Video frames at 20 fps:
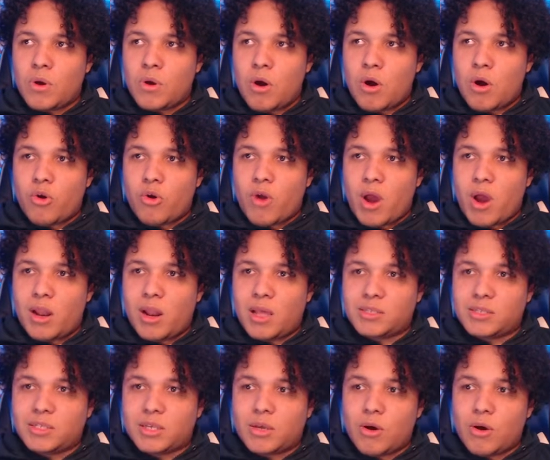Alright,
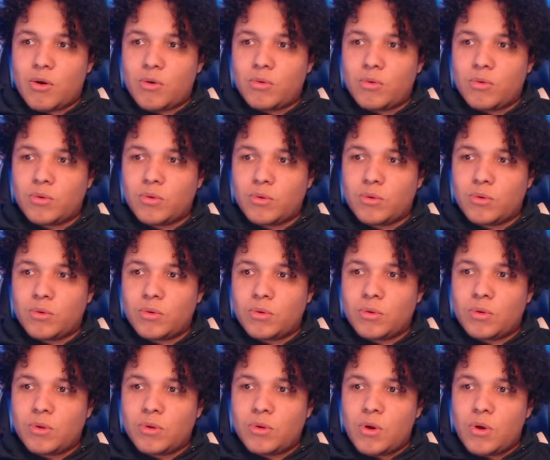let's go.
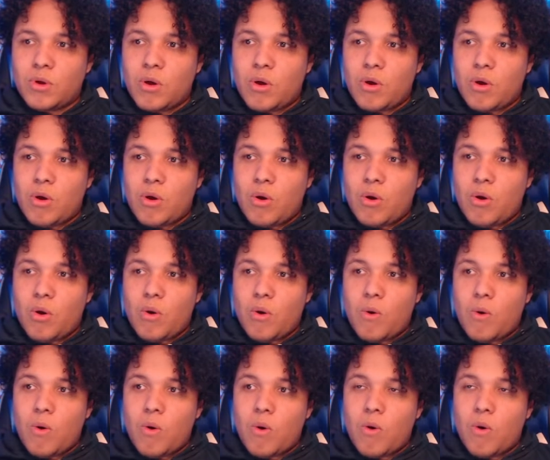
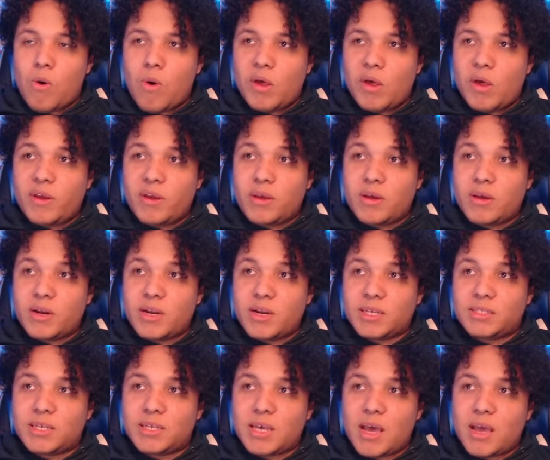Oh, are they gonna
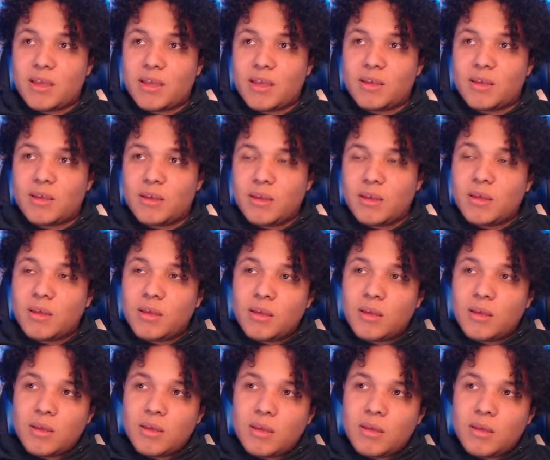attack?
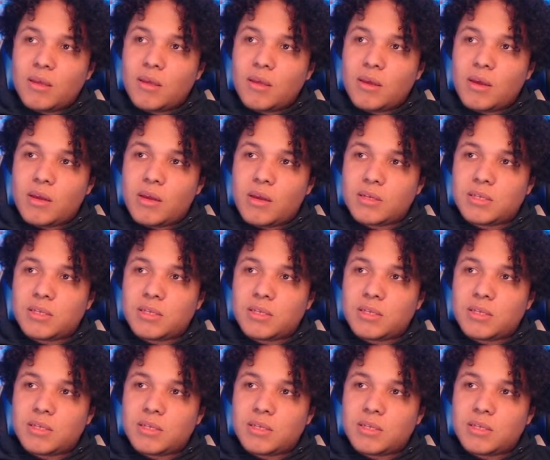It